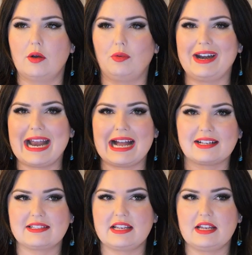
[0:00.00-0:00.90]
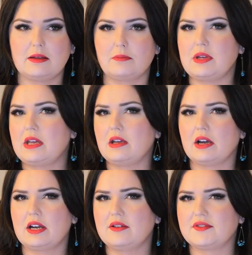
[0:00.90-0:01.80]
reacting, being
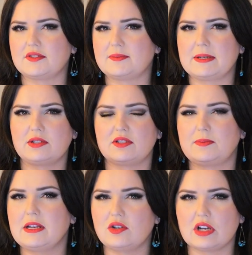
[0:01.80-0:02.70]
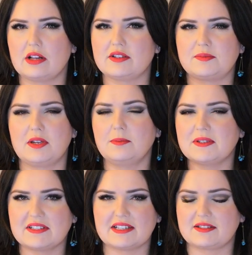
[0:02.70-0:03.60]
kind of suspicious, being jealous, being
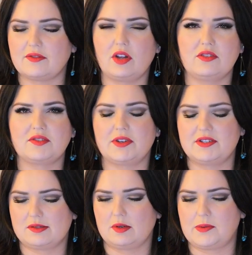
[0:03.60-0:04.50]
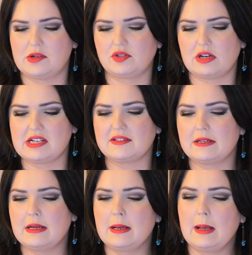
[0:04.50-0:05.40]
possessive, all those fun Scorpio traits.
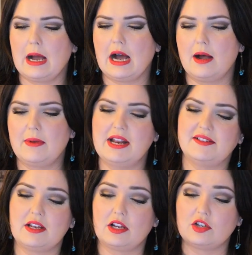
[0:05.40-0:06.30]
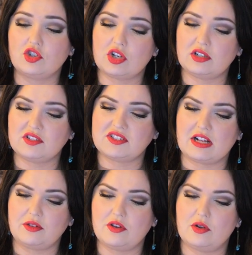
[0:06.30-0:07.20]
And it's going to conjunct the
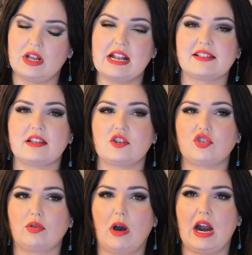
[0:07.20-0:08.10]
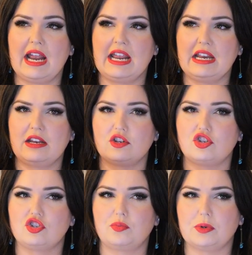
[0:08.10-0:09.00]
South Node, and it's going to trine
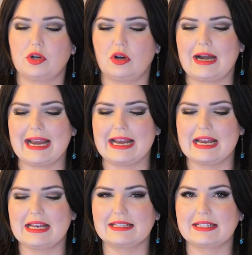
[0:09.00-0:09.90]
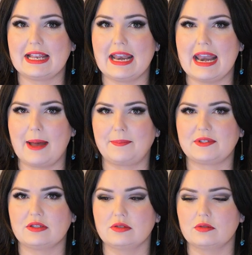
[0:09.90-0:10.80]
Jupiter and
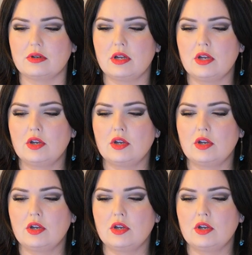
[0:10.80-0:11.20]
Neptune.